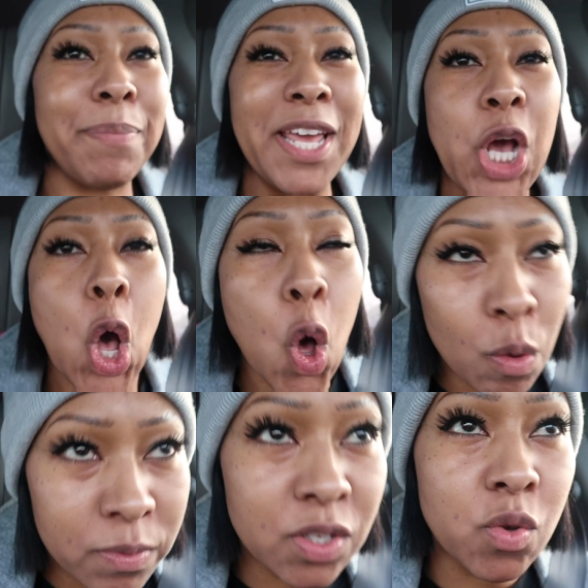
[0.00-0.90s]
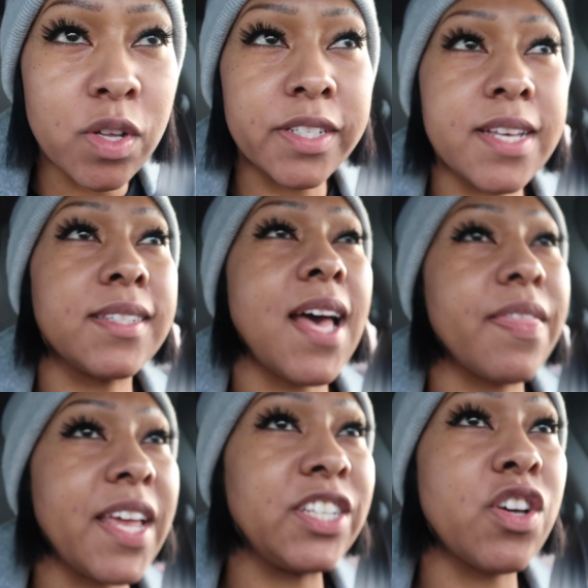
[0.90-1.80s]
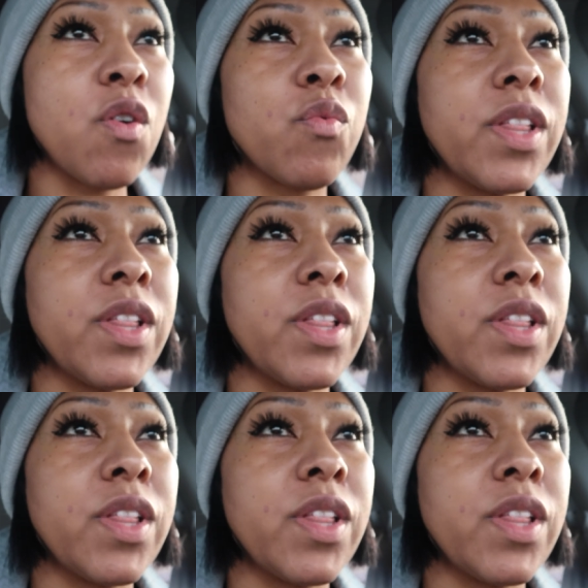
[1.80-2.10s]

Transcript: being homeschooled is that they don't